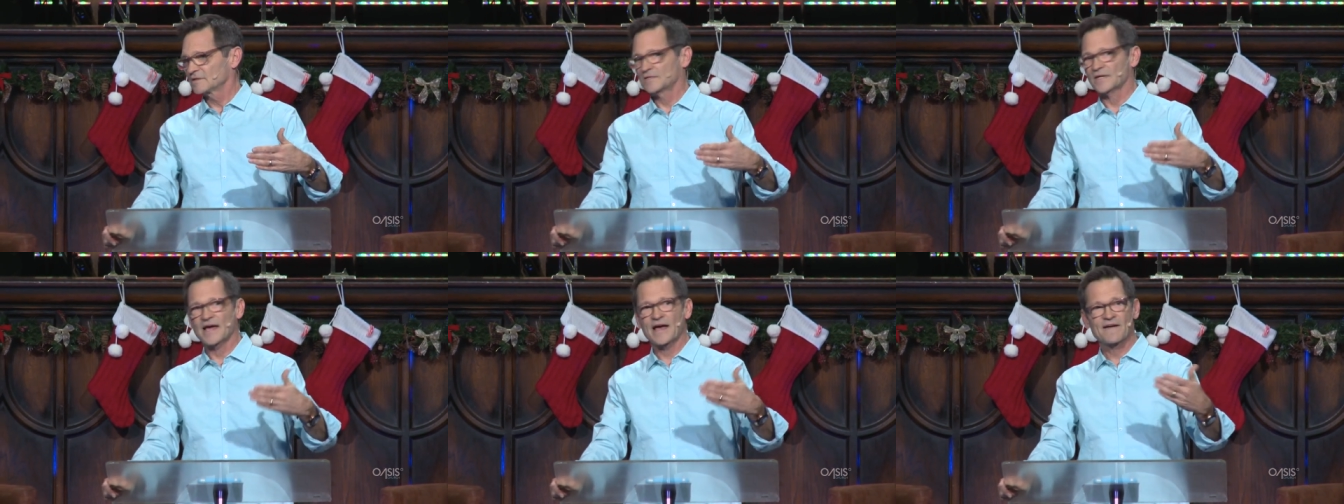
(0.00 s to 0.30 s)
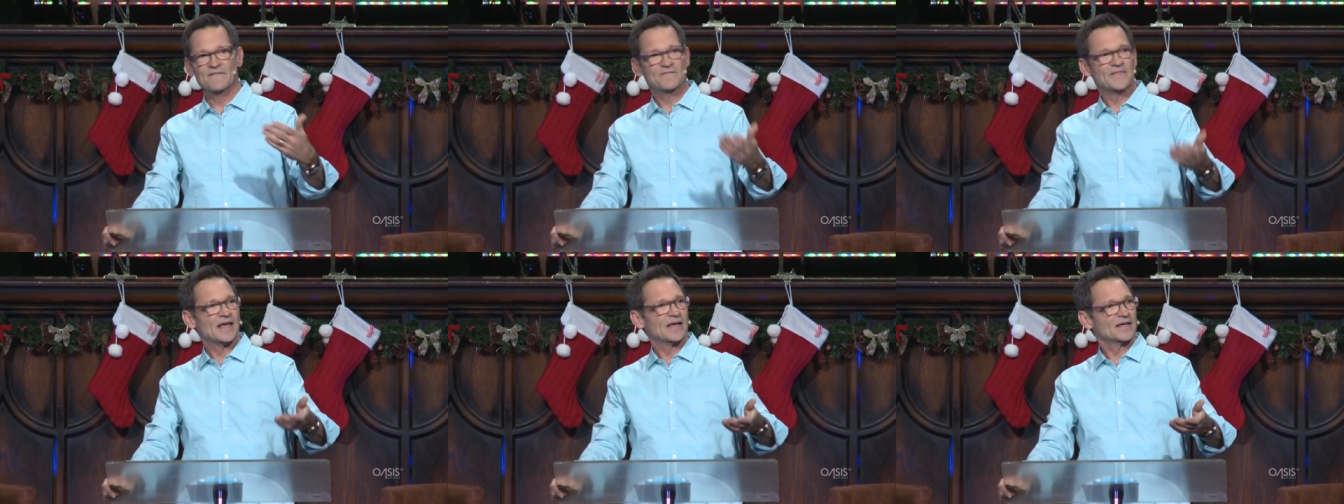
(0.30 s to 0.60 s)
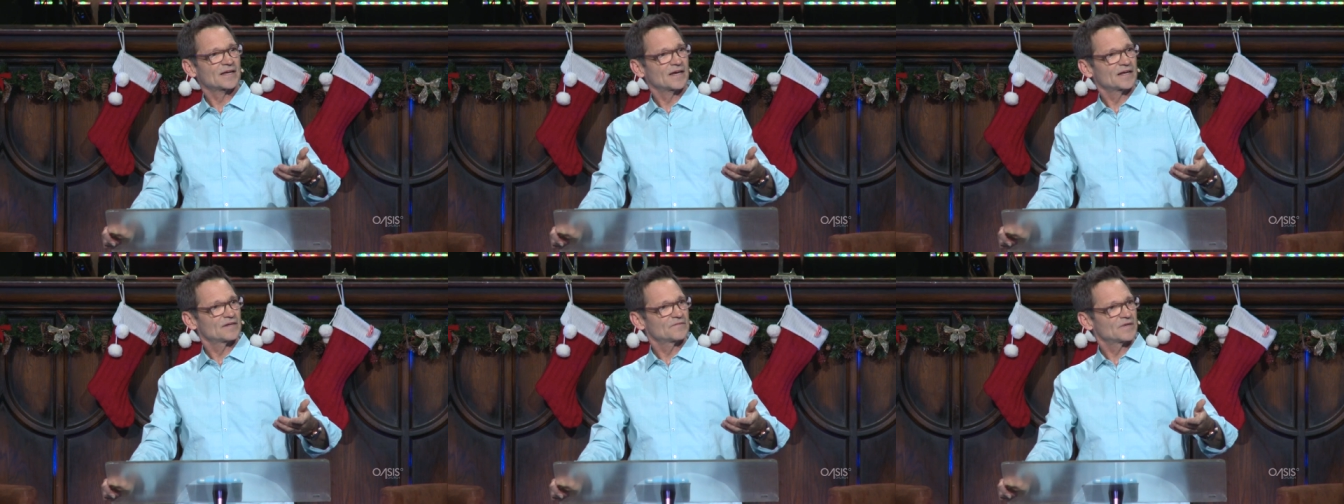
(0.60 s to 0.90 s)
to have
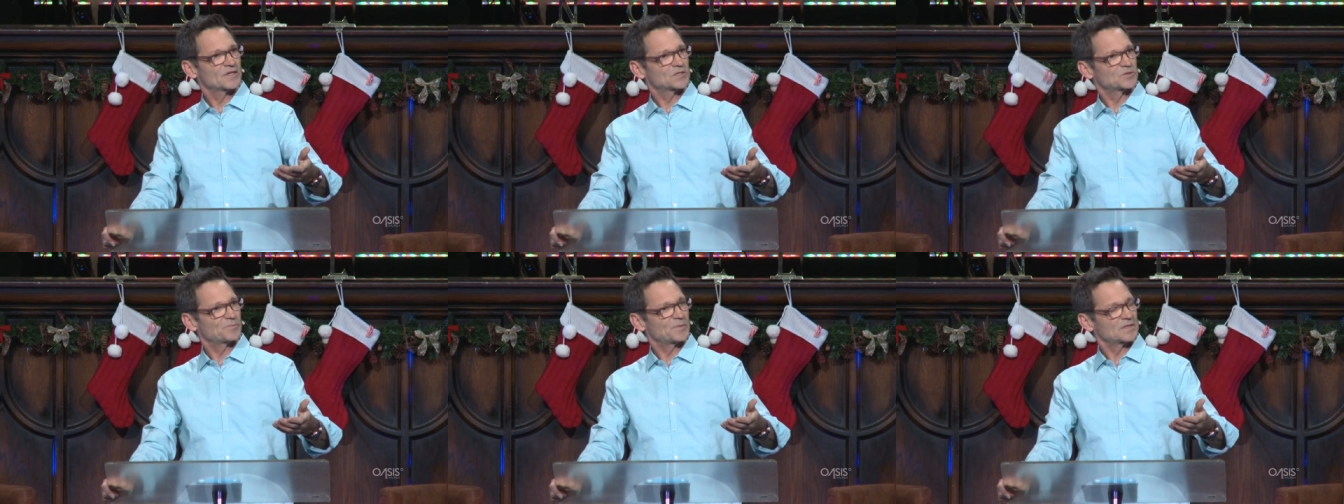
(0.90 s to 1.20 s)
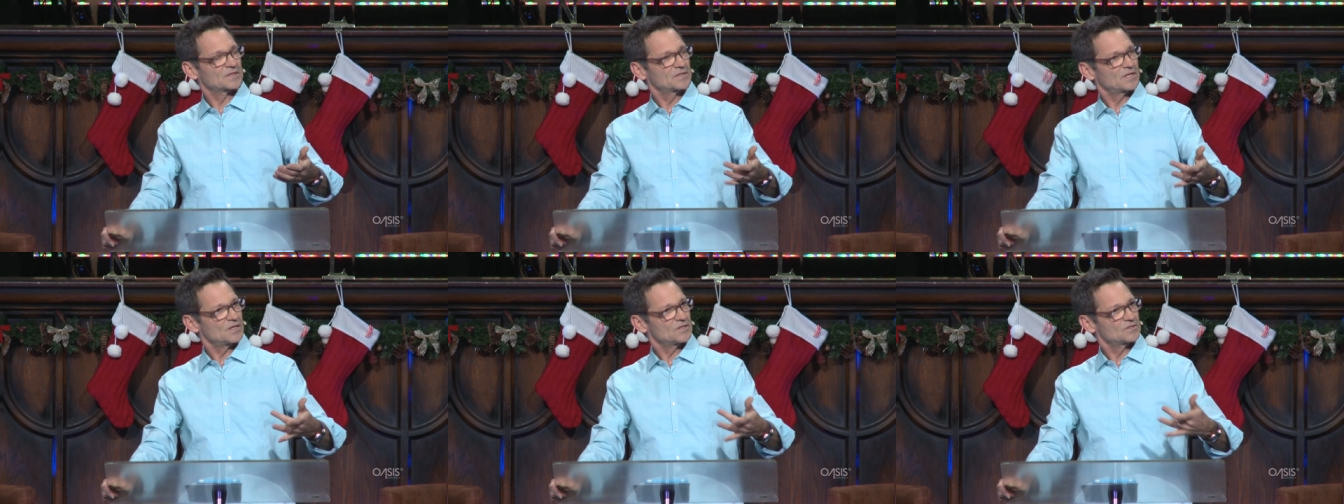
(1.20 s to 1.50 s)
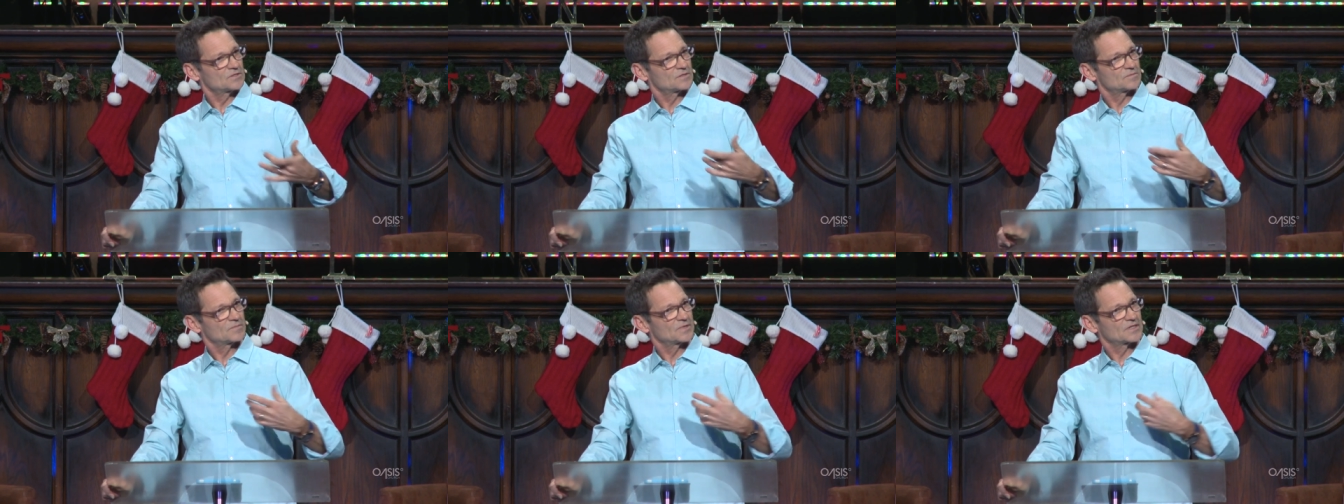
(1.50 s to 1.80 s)
that kind of
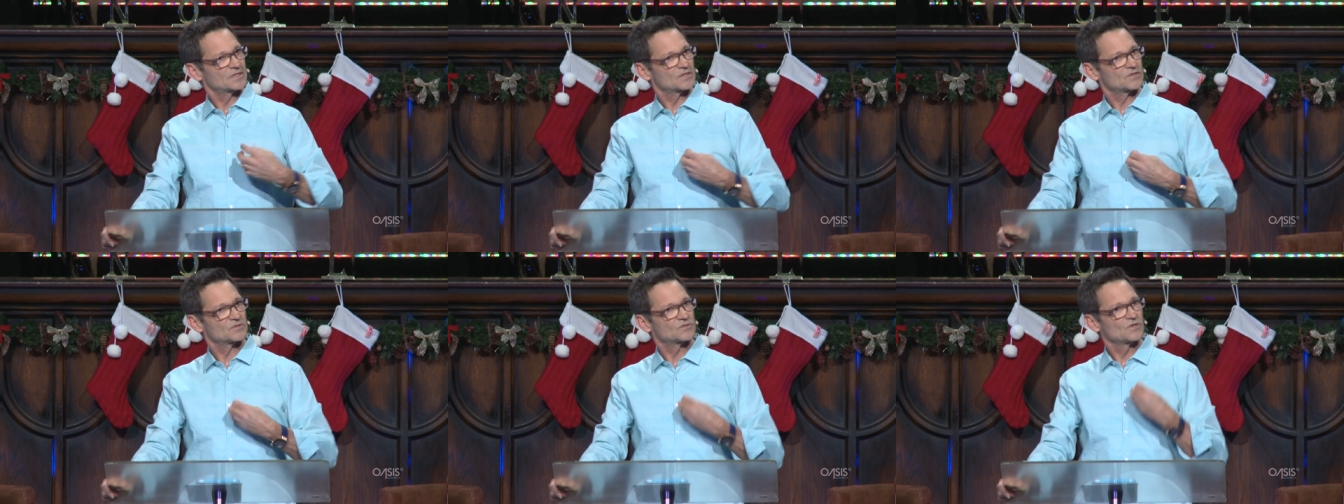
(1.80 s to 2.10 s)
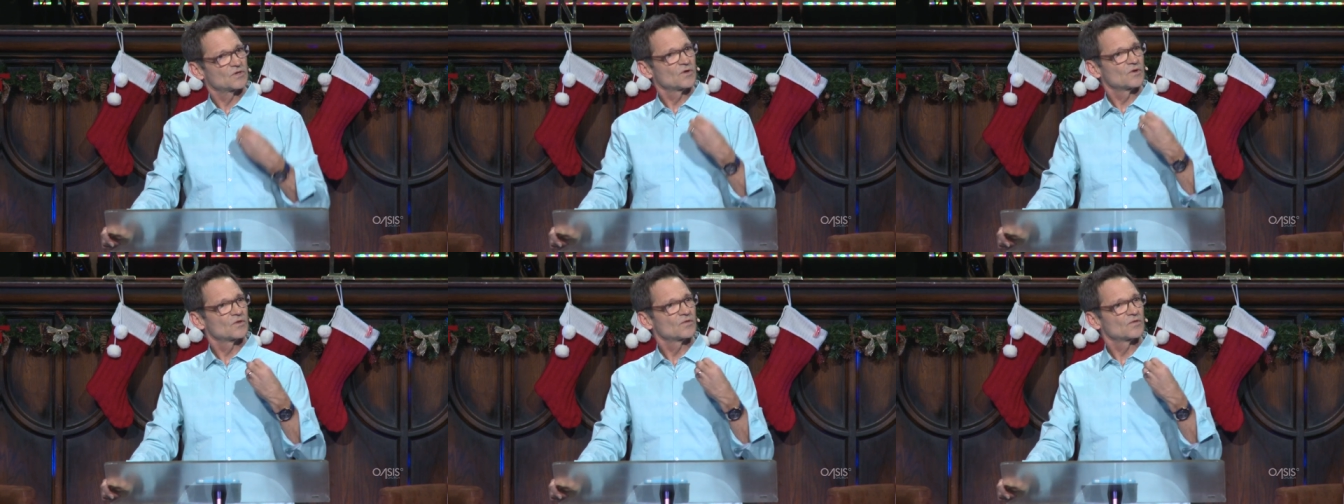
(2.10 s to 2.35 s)
expectation because